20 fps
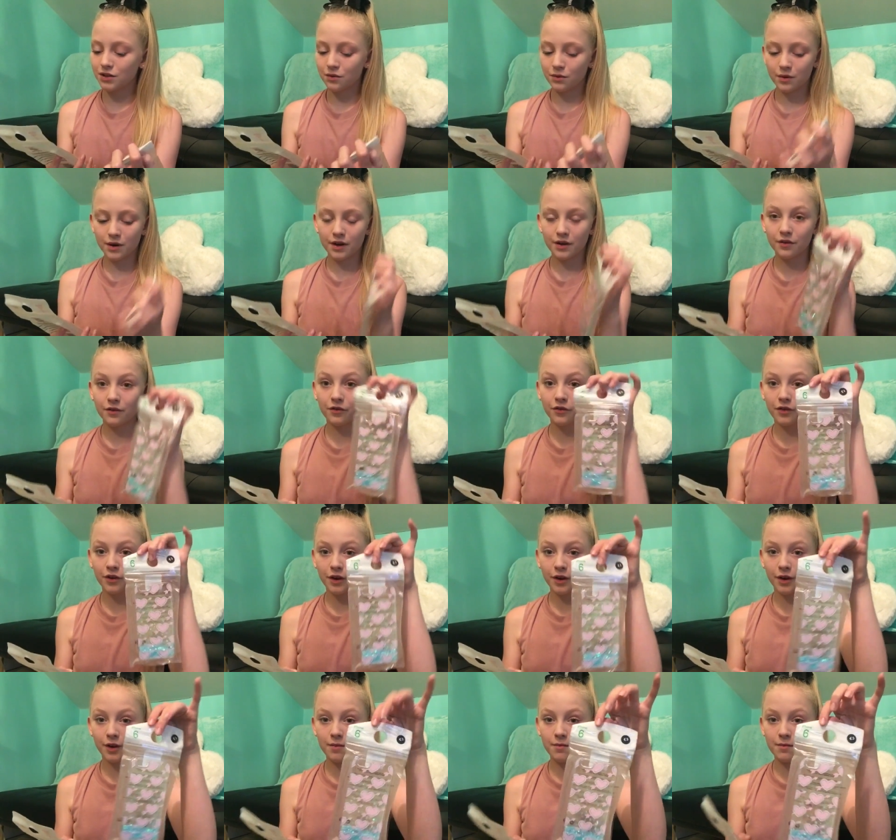one
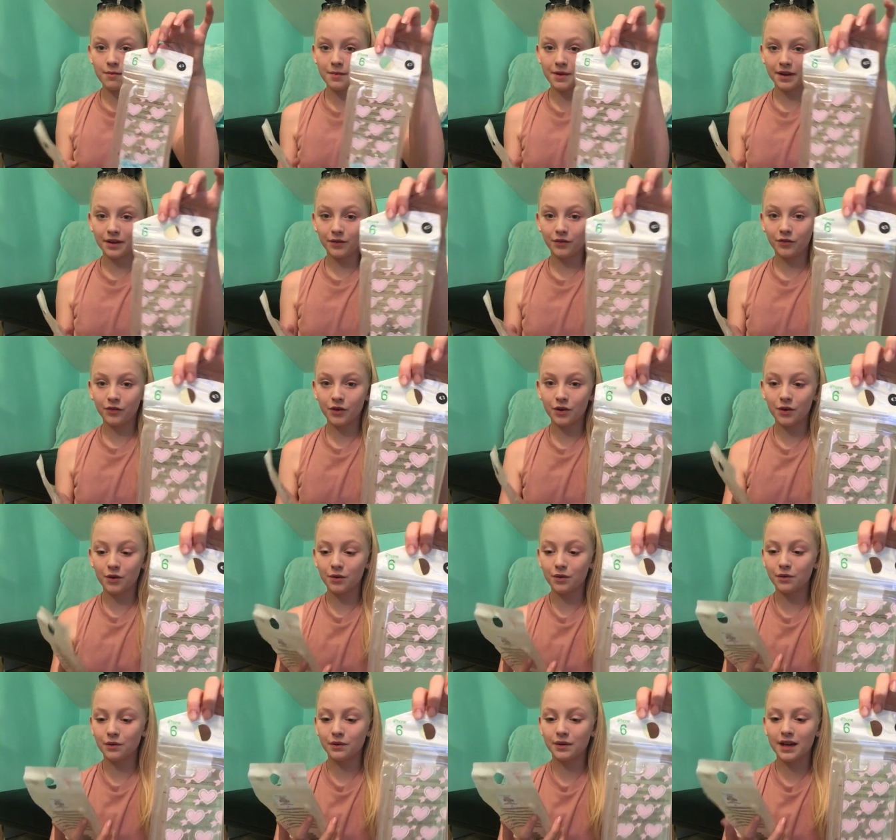for my
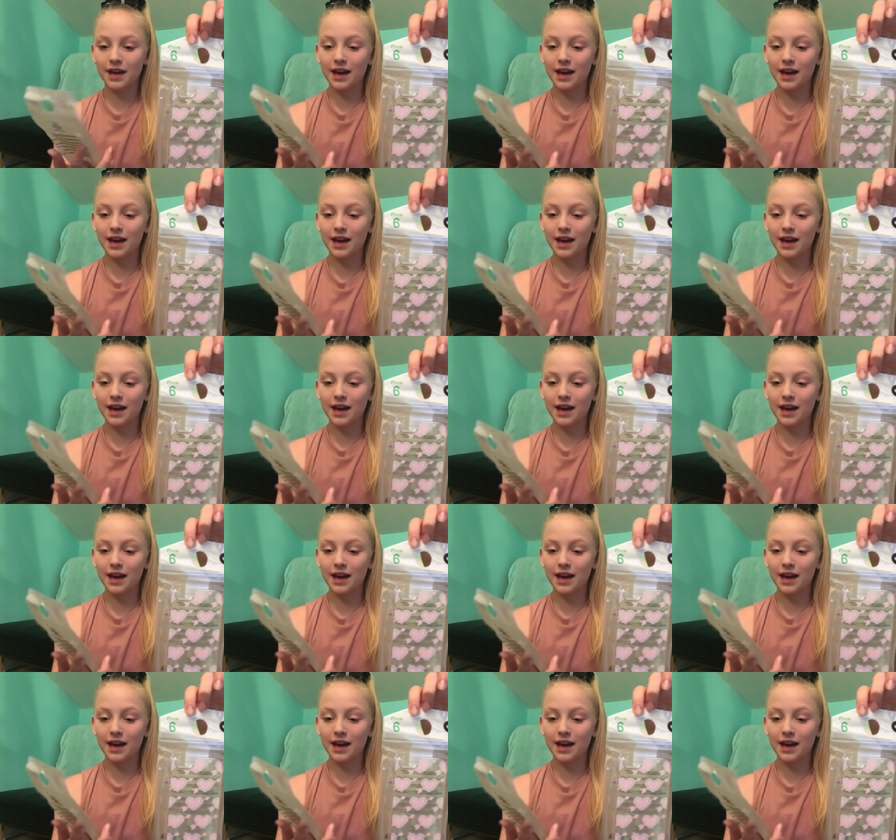phone